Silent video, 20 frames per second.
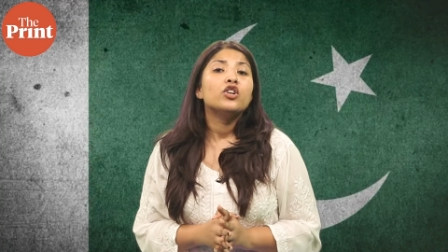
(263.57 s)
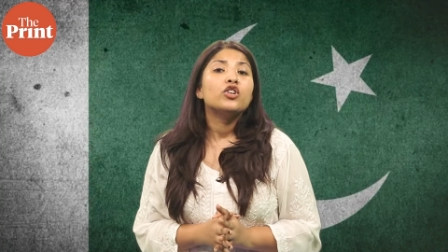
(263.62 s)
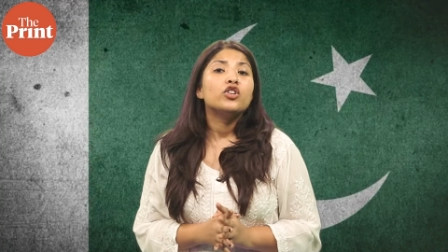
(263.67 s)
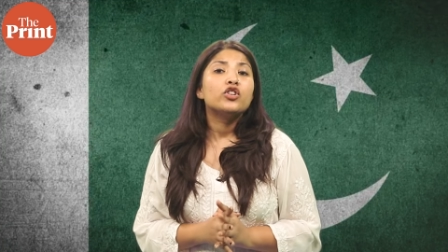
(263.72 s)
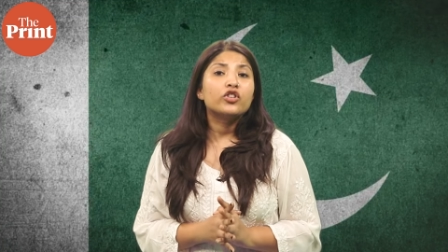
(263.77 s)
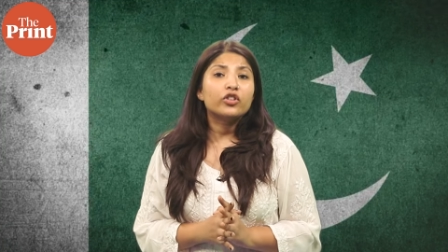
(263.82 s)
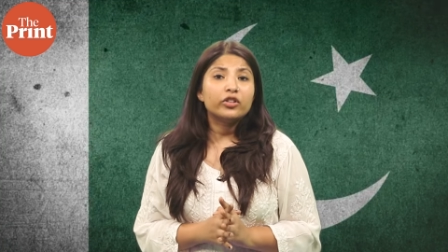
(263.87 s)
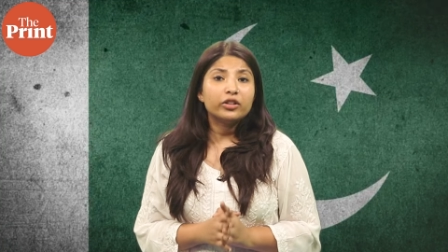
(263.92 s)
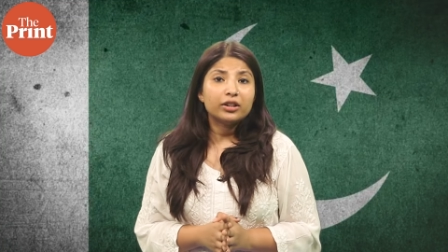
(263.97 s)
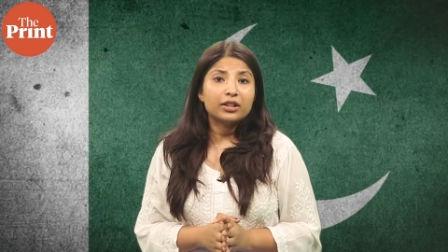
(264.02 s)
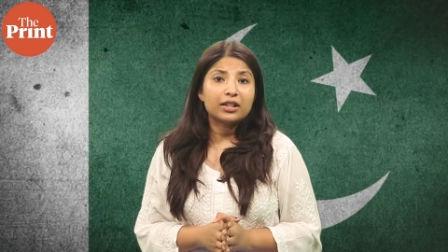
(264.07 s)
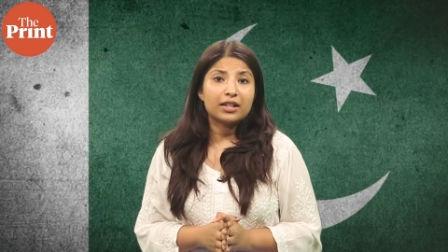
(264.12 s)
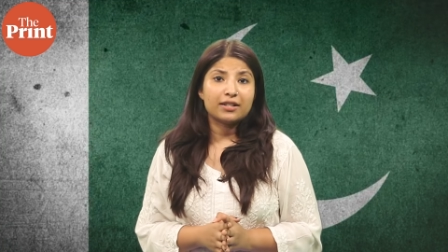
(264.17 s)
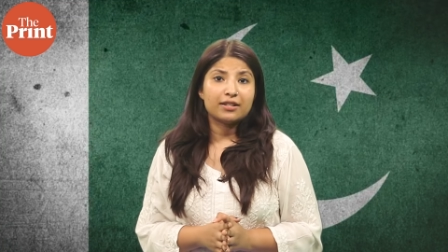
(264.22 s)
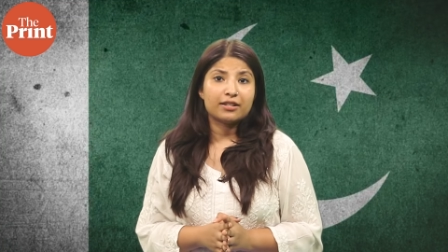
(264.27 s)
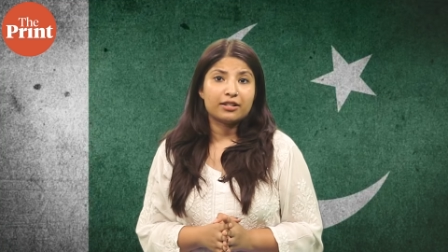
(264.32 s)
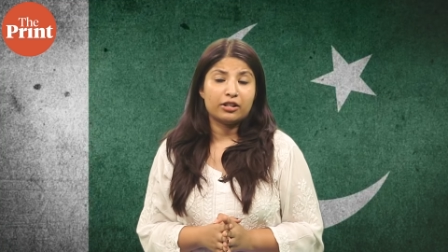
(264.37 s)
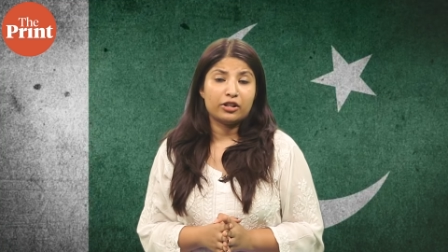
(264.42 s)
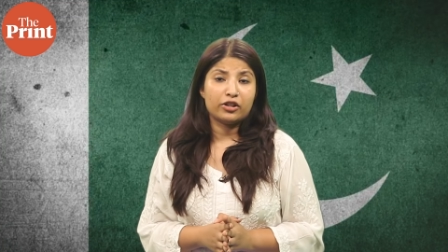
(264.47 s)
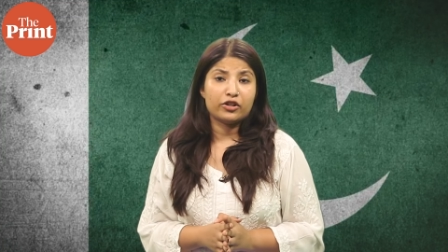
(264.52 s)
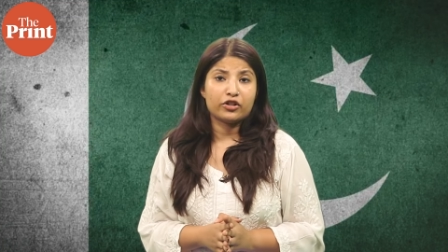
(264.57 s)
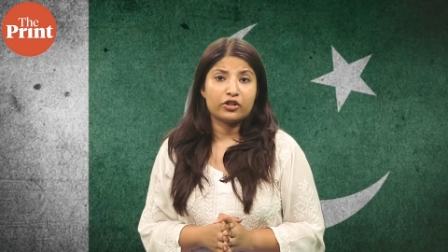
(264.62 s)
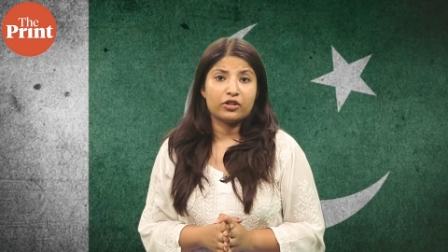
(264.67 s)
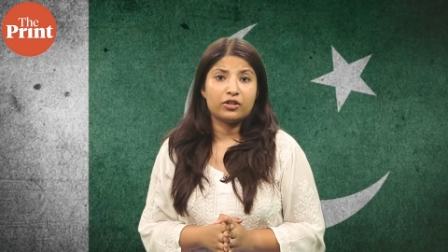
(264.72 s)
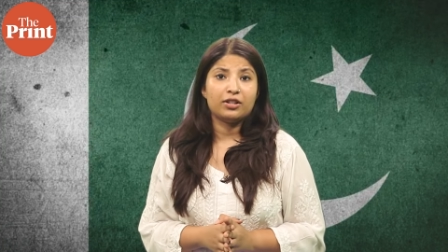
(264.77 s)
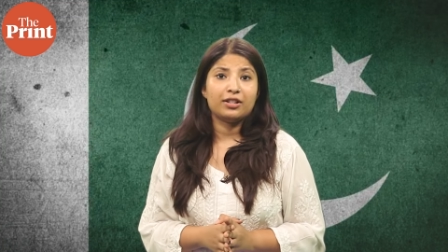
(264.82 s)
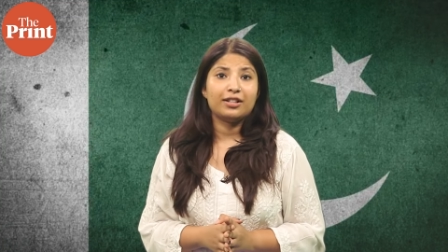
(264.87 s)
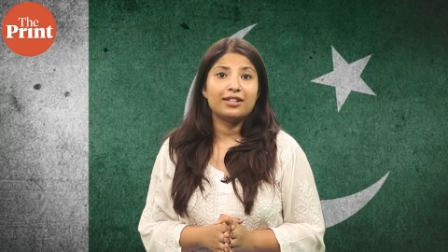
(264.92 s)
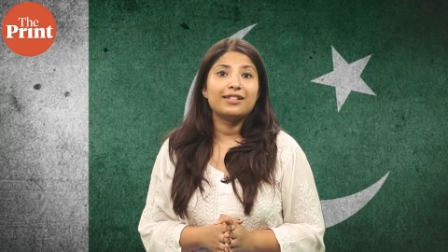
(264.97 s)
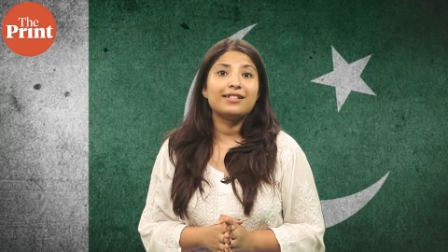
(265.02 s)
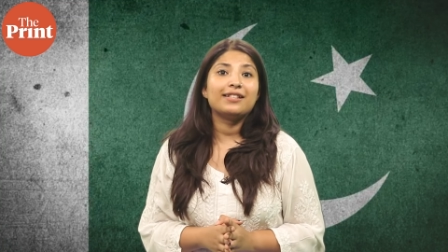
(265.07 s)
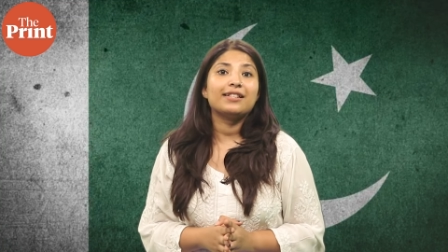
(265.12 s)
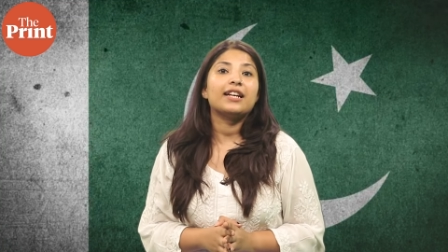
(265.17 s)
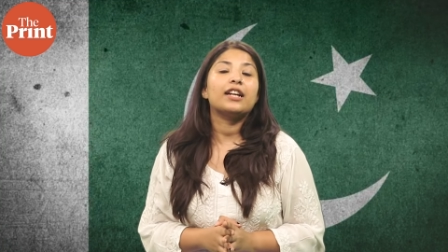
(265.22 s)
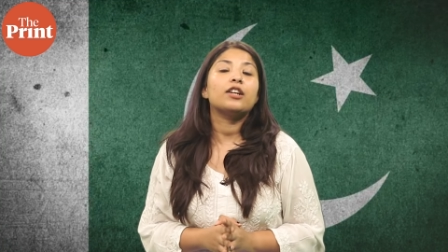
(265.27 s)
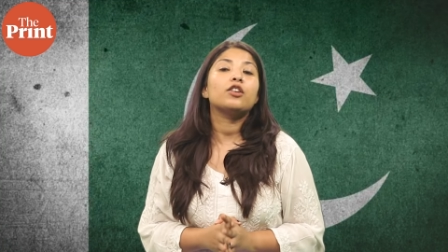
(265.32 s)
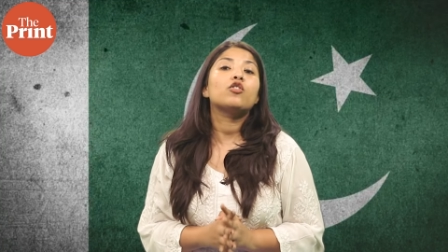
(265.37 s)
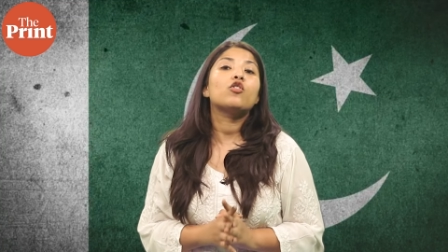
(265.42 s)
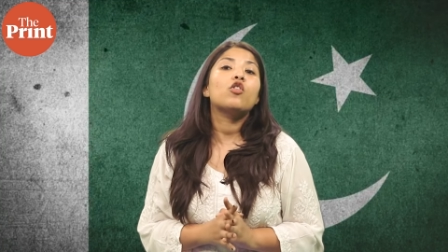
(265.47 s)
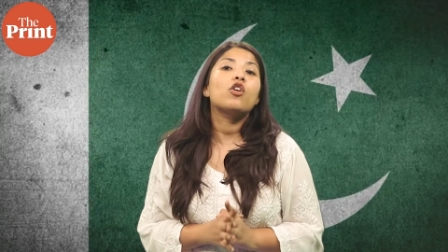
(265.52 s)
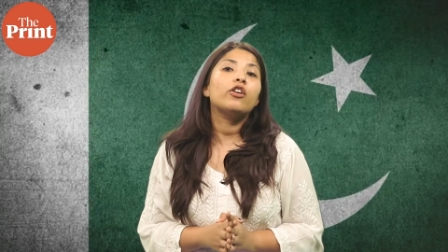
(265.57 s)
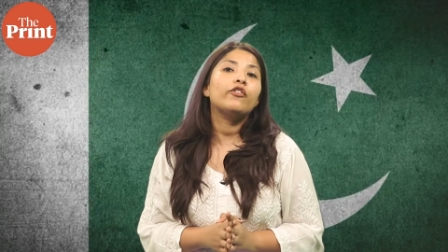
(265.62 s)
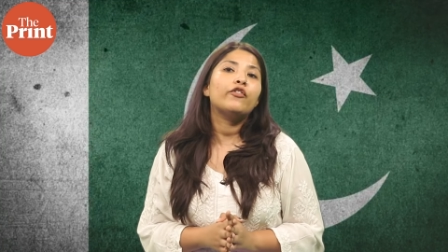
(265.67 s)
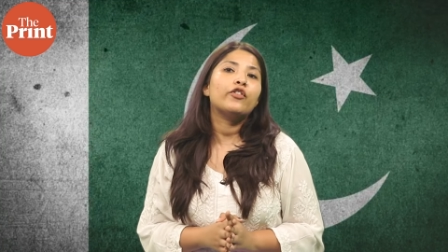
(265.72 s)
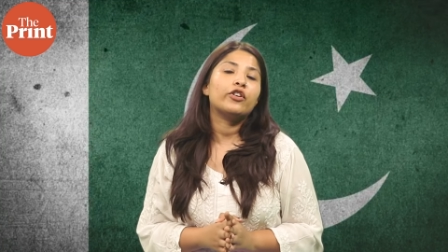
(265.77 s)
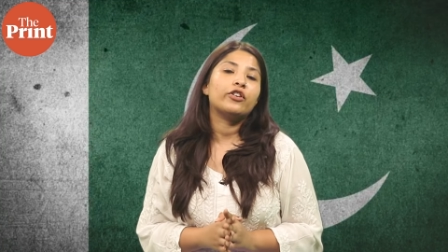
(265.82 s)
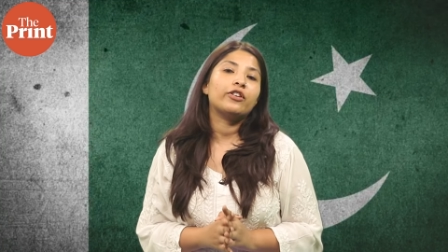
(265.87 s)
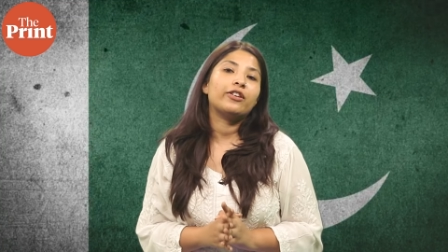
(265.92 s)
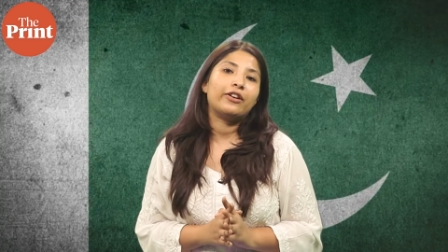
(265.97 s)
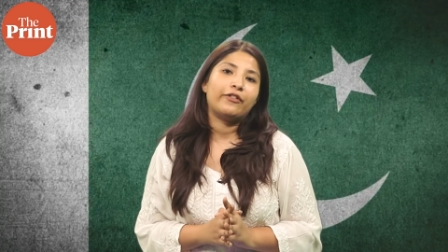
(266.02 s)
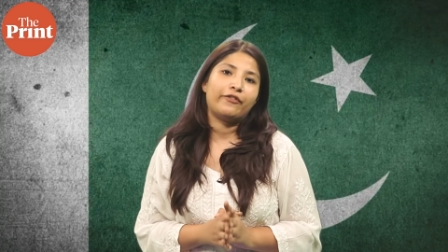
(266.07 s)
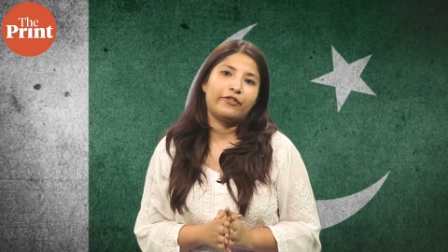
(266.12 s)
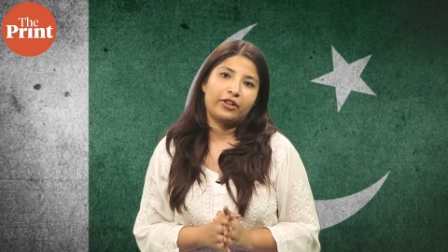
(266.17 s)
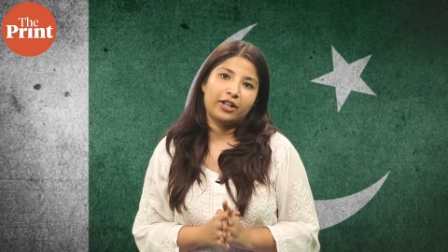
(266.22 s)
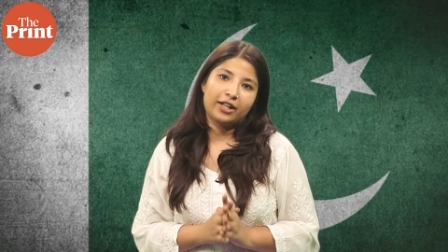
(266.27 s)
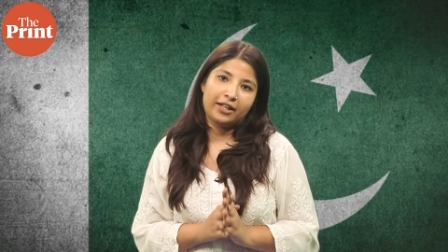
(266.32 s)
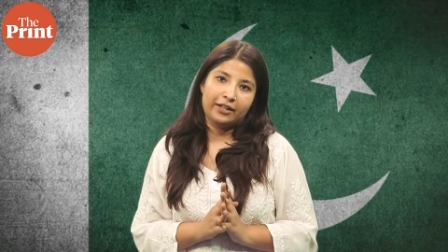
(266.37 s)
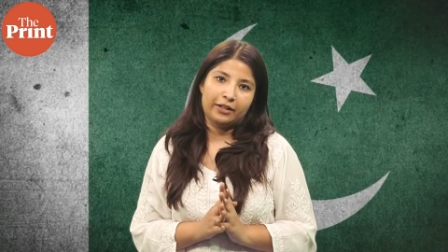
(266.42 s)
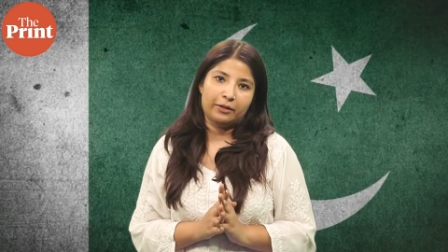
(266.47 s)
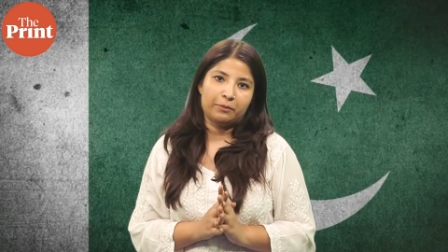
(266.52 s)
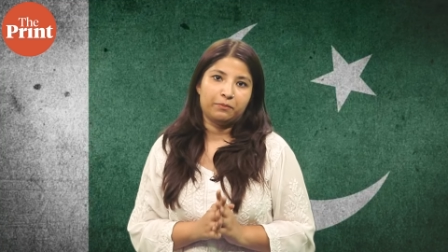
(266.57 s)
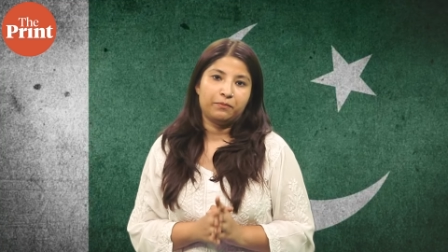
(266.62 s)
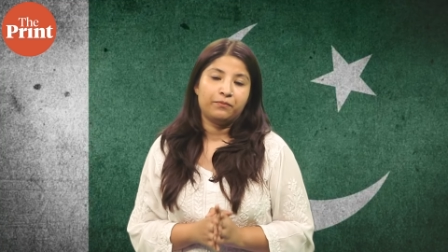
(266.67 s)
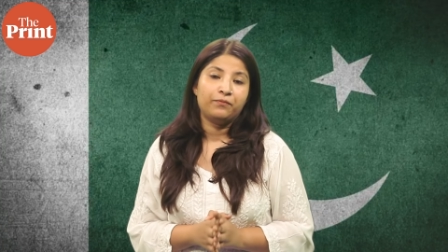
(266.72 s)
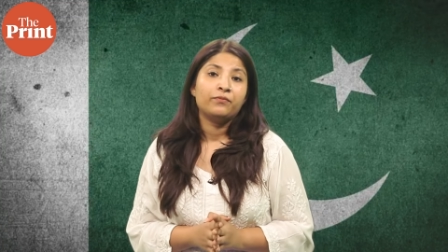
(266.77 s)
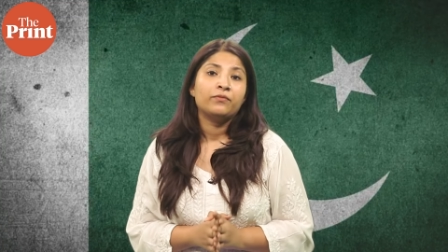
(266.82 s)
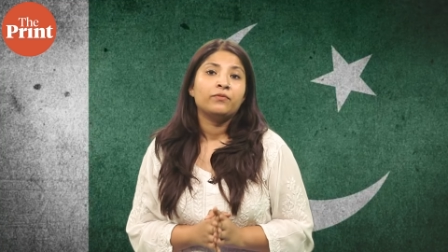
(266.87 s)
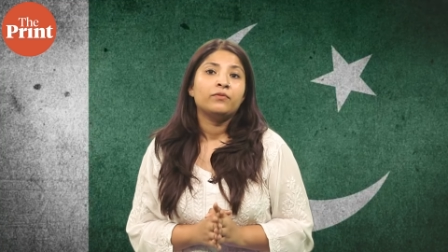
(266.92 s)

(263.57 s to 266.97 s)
should consult journalists and call for a referendum.